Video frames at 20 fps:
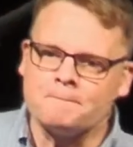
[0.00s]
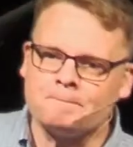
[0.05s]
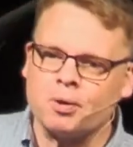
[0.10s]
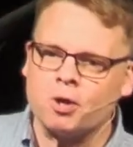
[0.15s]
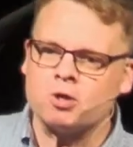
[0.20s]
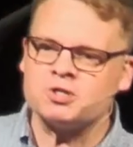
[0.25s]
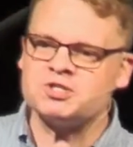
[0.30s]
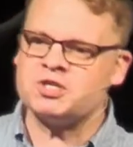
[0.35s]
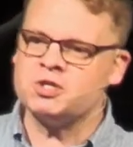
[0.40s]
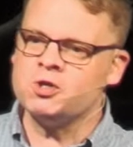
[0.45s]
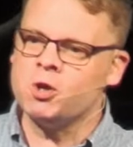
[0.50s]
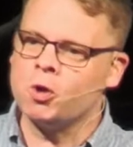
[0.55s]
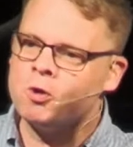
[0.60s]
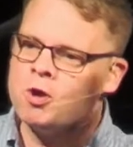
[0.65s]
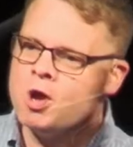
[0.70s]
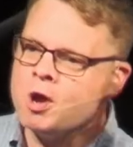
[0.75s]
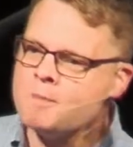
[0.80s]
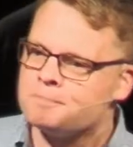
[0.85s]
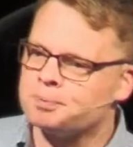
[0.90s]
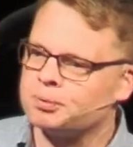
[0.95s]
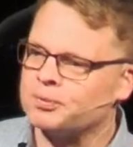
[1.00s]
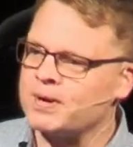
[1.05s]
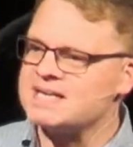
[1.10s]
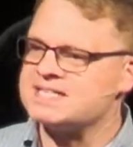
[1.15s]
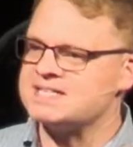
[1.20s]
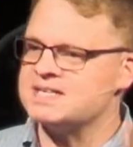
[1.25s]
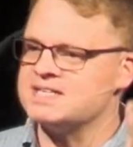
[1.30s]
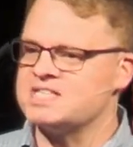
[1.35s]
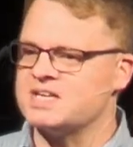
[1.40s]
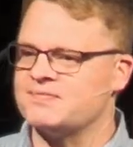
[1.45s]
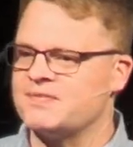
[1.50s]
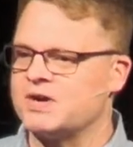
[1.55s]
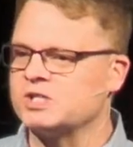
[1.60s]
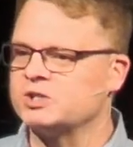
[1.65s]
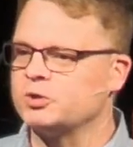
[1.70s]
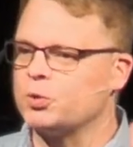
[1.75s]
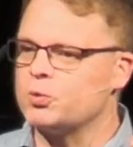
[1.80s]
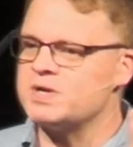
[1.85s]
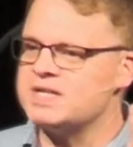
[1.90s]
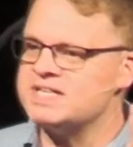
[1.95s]
personal presence of our
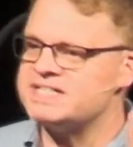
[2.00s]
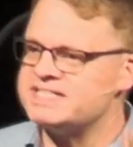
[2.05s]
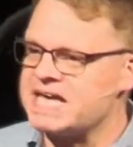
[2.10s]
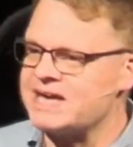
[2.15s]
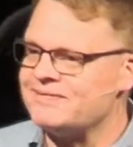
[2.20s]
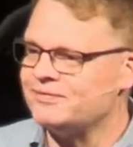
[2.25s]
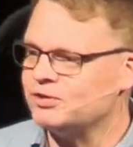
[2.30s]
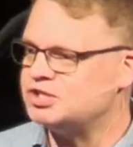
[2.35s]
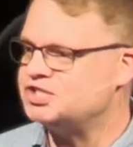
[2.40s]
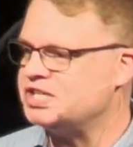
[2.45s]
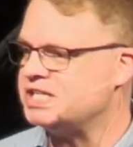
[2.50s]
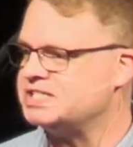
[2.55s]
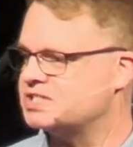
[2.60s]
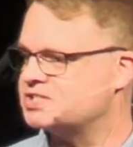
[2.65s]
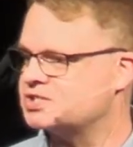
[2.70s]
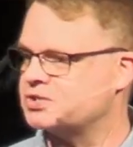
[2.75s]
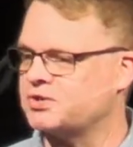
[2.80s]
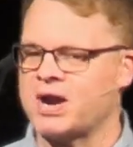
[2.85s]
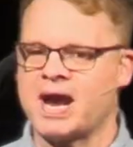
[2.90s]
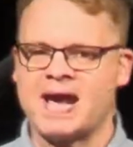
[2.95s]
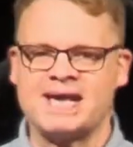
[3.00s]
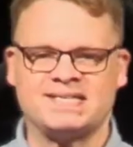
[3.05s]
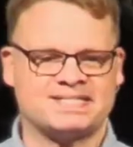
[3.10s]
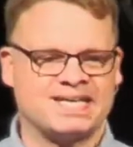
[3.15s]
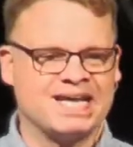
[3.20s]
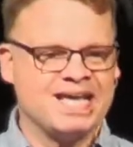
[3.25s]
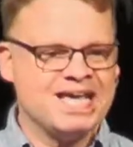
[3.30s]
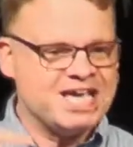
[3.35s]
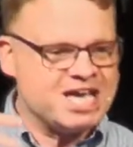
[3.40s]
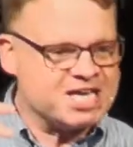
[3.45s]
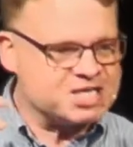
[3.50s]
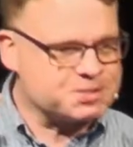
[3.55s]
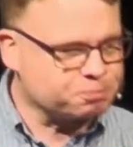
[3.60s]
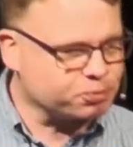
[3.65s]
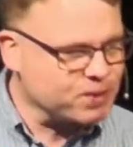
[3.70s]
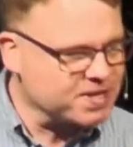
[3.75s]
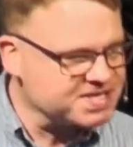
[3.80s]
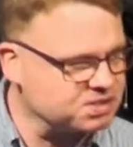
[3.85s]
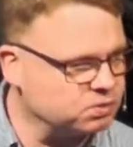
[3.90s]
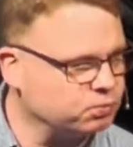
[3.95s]
Lord and Savior Jesus Christ is
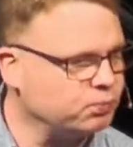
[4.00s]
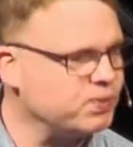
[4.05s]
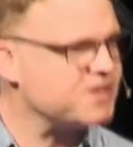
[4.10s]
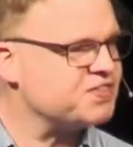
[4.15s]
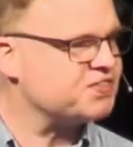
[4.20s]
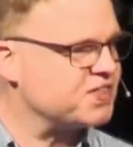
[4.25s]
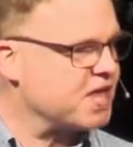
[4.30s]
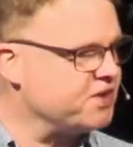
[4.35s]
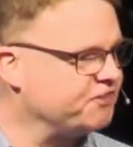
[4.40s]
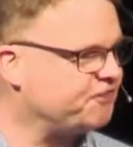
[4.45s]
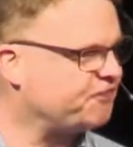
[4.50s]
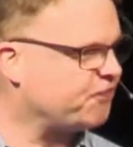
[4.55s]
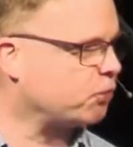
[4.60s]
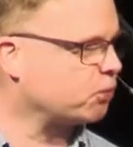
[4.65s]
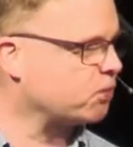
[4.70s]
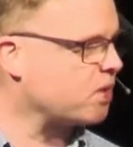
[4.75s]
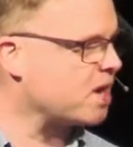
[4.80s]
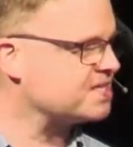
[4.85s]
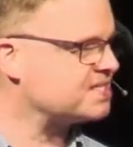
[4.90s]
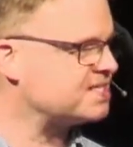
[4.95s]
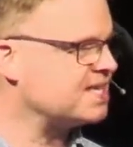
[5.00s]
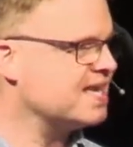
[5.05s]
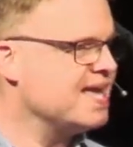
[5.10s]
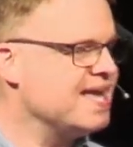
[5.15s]
present with and for us